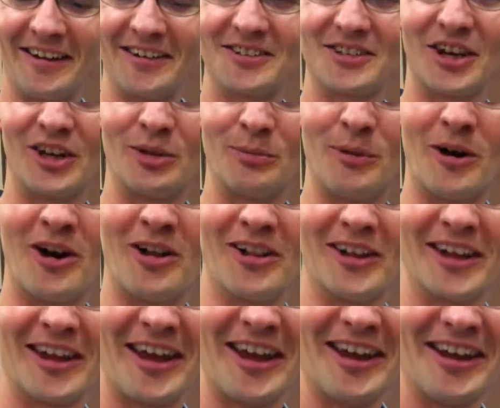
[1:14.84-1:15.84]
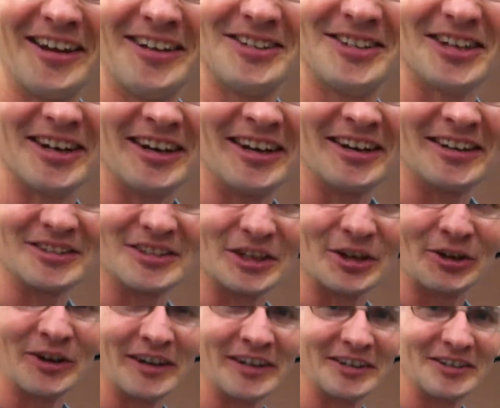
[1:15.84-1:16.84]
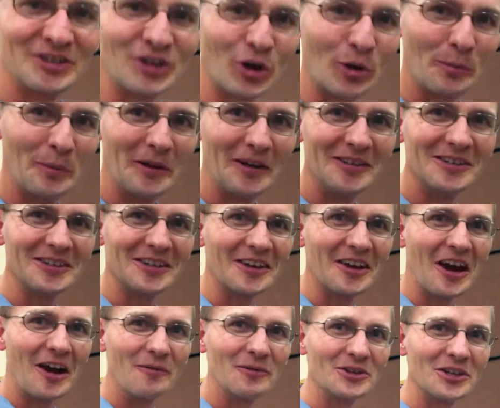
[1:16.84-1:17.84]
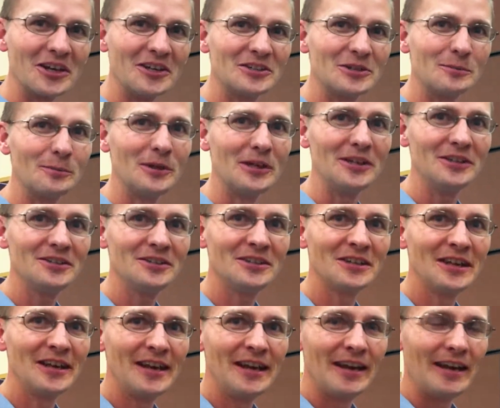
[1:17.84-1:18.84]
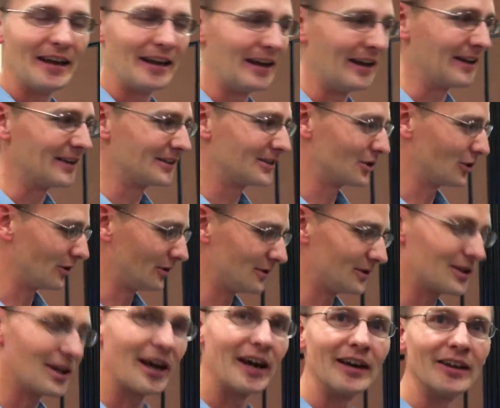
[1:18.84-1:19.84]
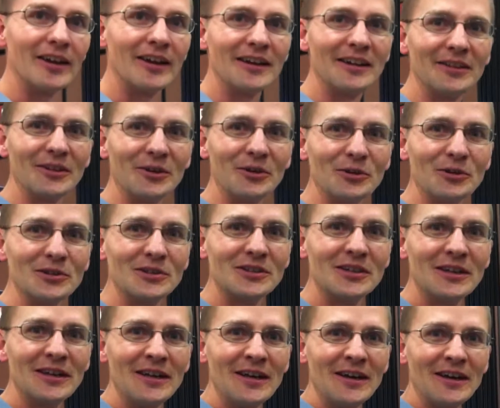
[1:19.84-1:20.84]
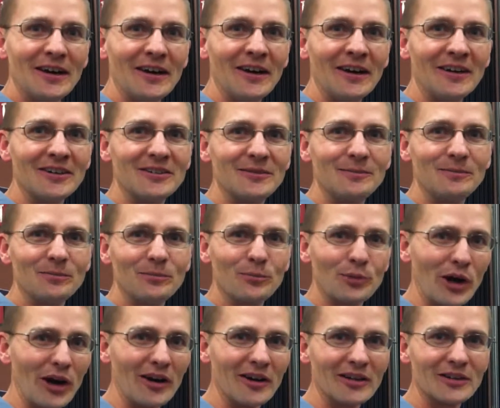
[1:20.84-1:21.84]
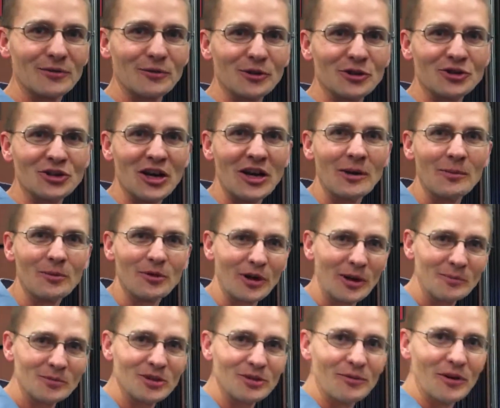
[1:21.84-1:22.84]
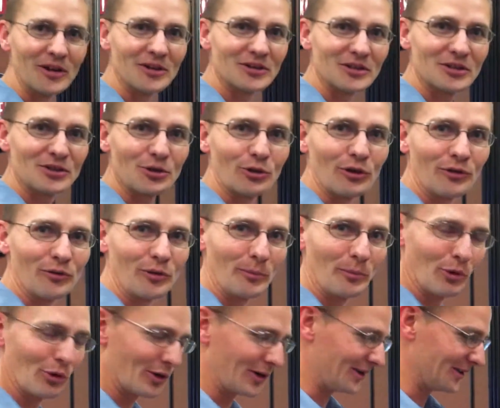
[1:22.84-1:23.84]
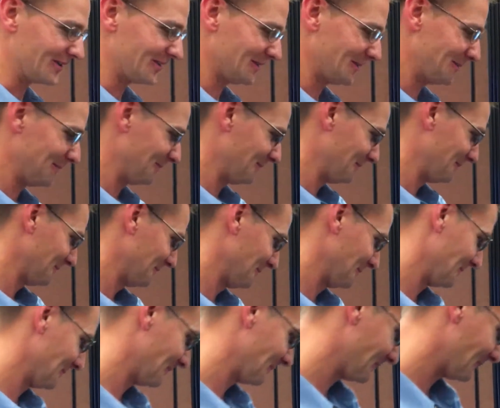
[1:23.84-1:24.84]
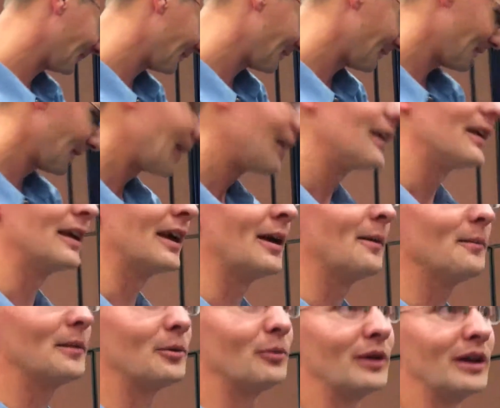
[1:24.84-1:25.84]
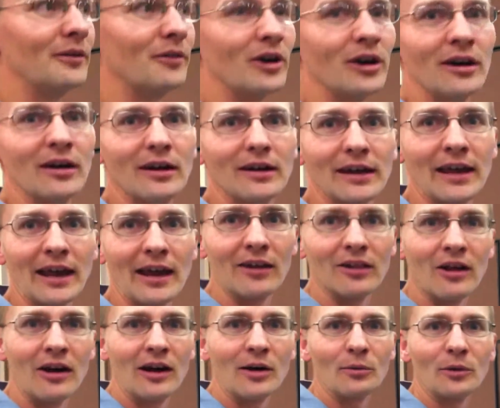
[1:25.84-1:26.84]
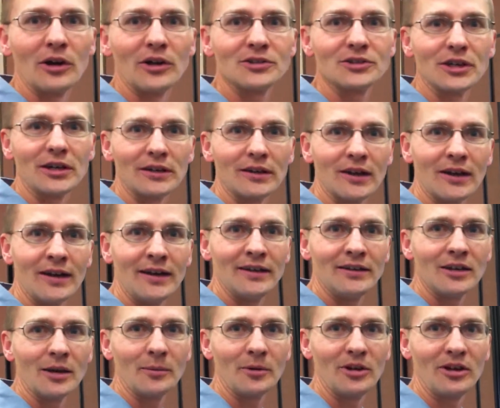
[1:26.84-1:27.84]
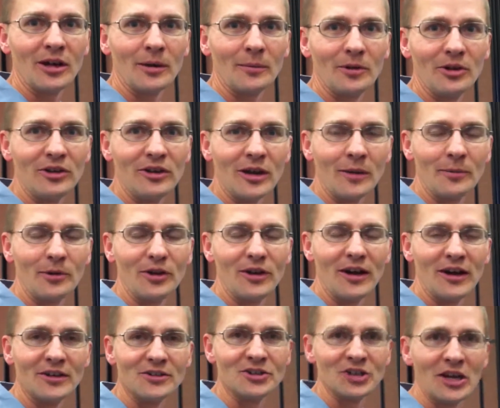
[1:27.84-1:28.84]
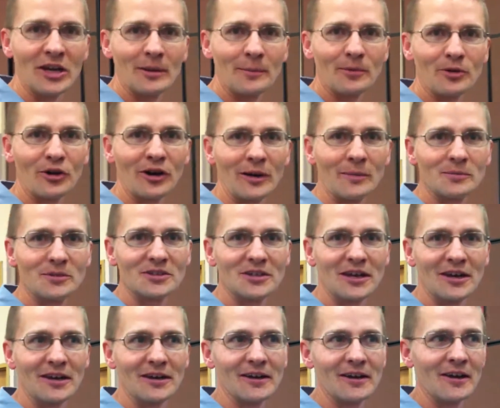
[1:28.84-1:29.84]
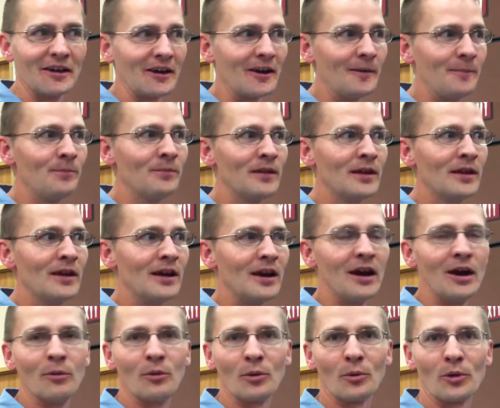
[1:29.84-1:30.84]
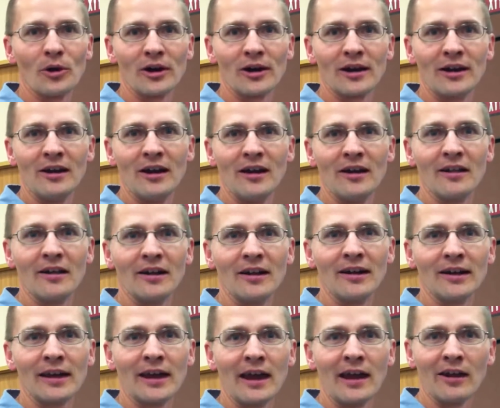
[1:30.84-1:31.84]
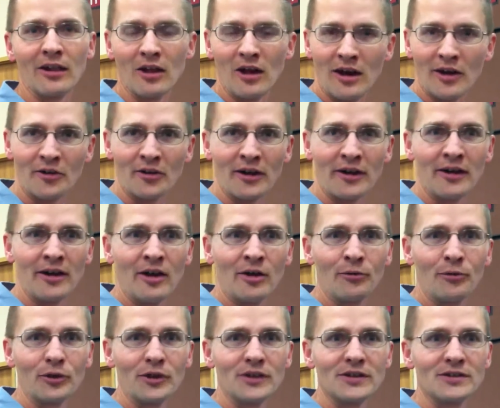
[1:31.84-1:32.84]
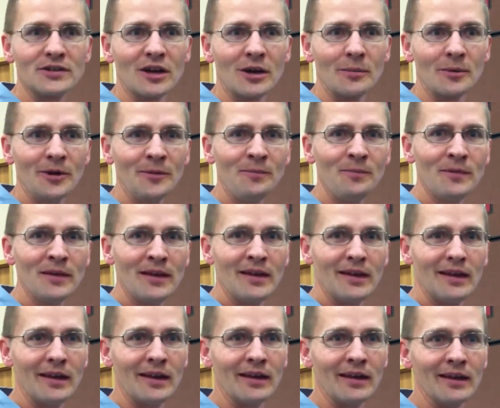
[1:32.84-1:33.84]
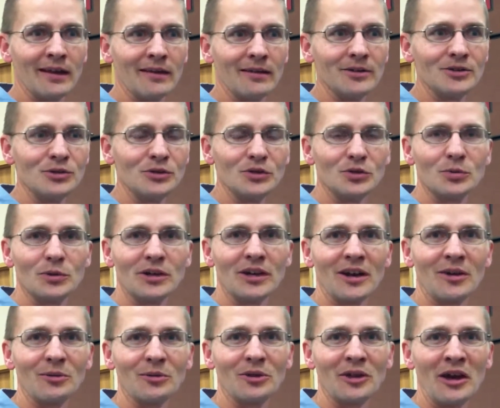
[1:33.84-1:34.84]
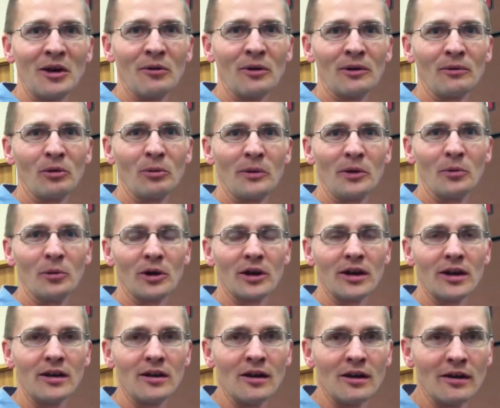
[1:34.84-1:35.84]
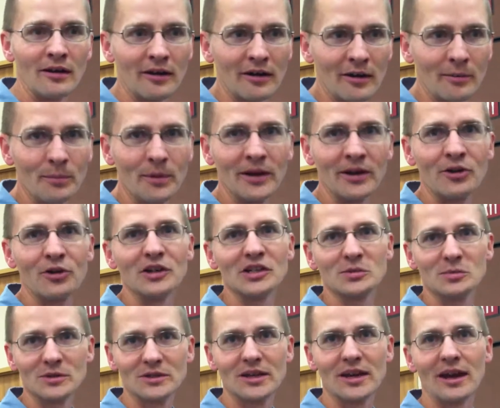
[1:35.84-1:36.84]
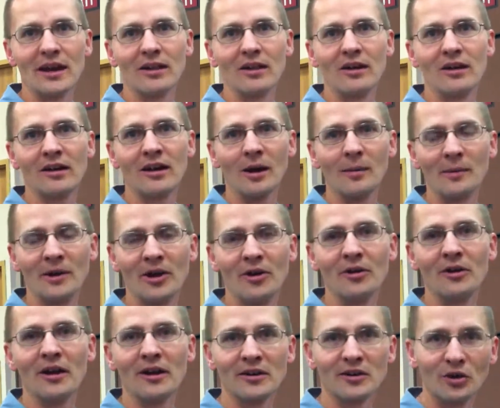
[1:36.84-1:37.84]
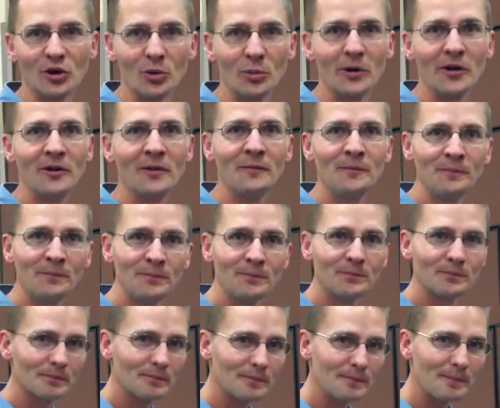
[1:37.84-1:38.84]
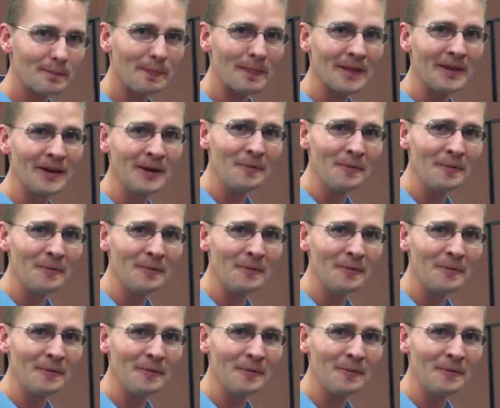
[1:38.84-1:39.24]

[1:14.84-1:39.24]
And it's called the ball and cage and it's a great showpiece and conversation piece. And so just highlighting those uh, products for J.M. Cremp's Adventure Store for Boys. And you have a catalog? Yep, and we have a catalog. We're also online, www.jmcremps.com. Uh, we're working on a catalog right now for the summer, and as soon as we're done with that one, we'll be working on our big Christmas catalog coming out in October. All right, thank you.